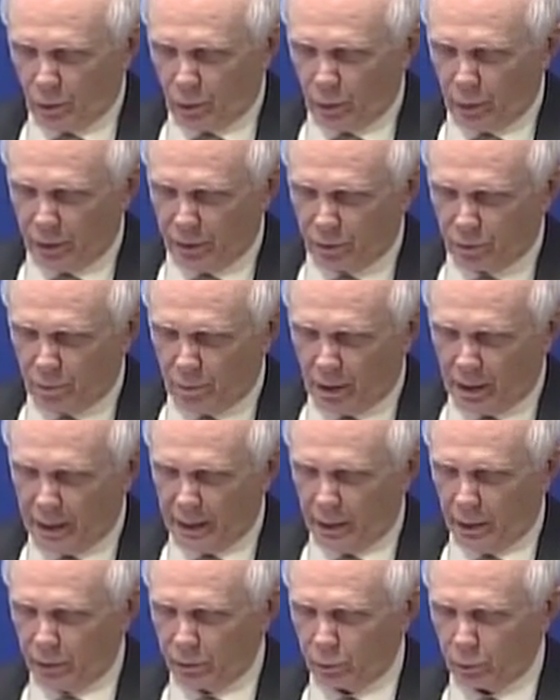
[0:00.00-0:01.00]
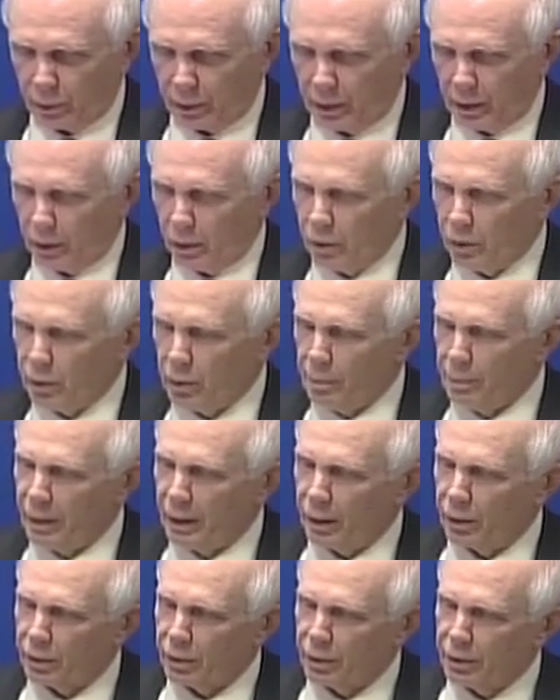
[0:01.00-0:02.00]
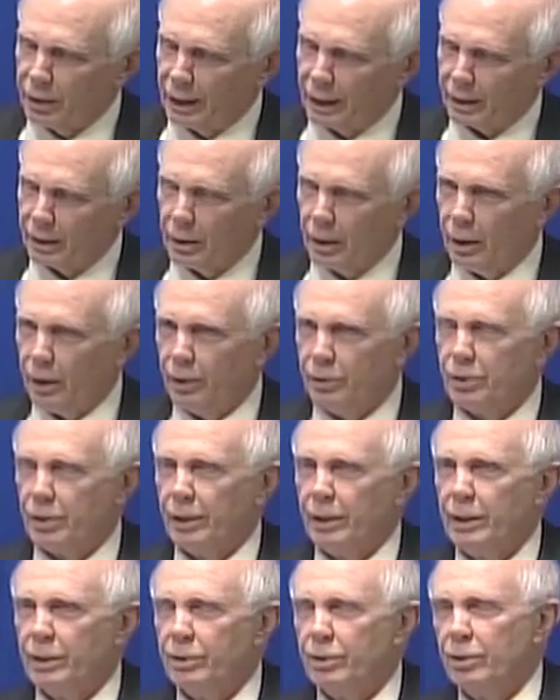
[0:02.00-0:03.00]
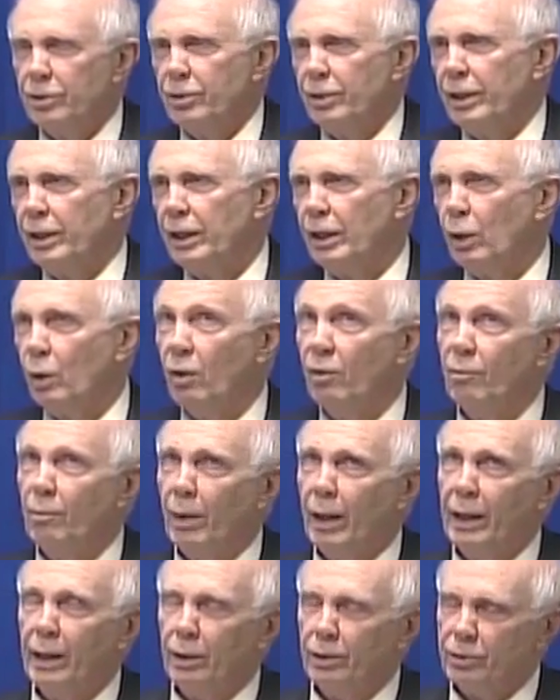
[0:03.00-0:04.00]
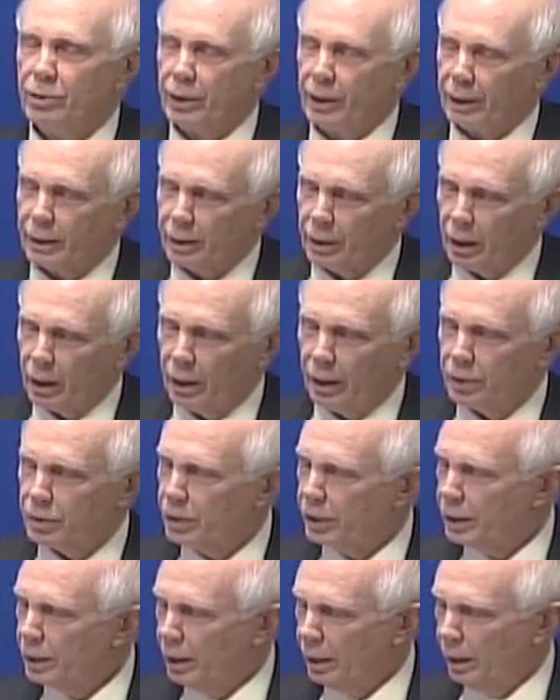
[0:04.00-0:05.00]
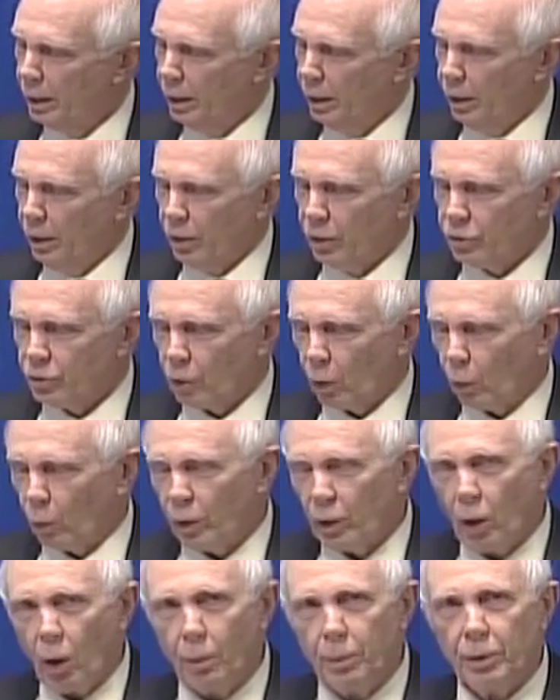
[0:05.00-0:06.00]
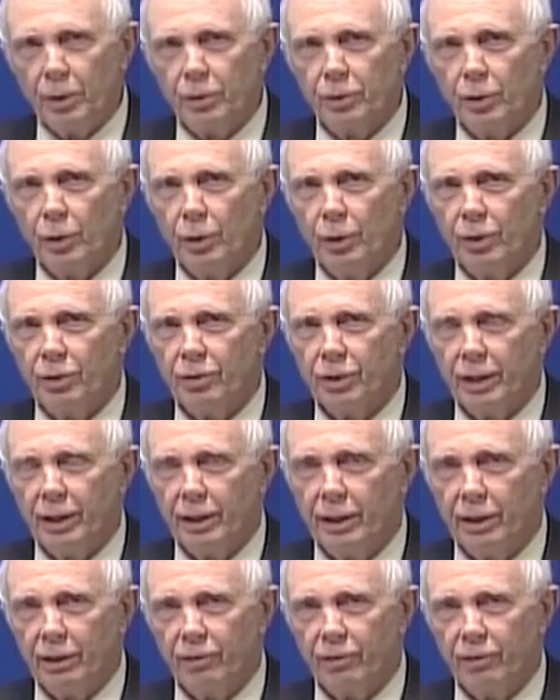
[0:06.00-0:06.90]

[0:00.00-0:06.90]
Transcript: Chris Miles. We're going to learn about technology. He's the CEO of Miles Technology. So we hope you'll tune us in.